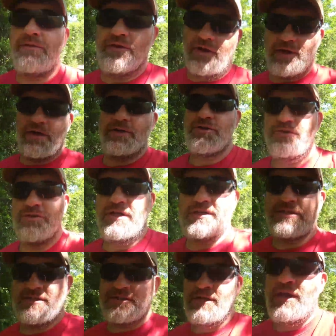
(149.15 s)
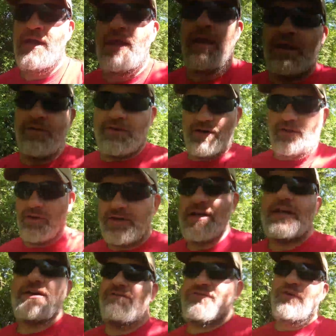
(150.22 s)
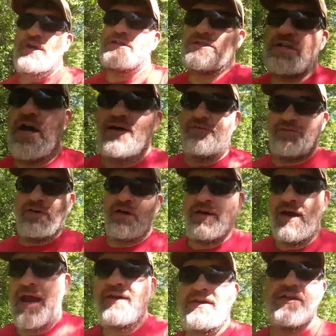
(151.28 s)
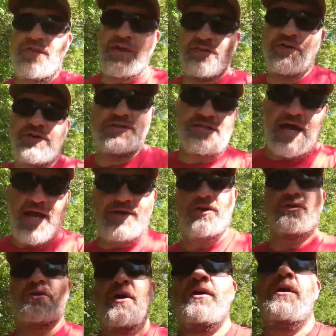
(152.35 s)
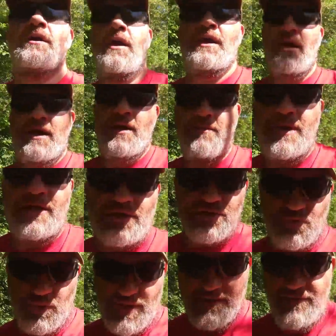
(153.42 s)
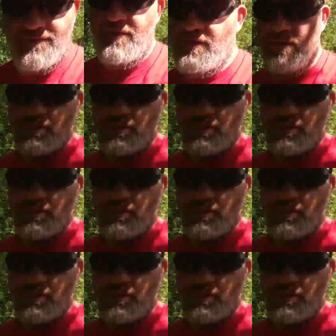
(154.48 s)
They're going to do this. They're looking to get free stuff, and they think they're entitled because we've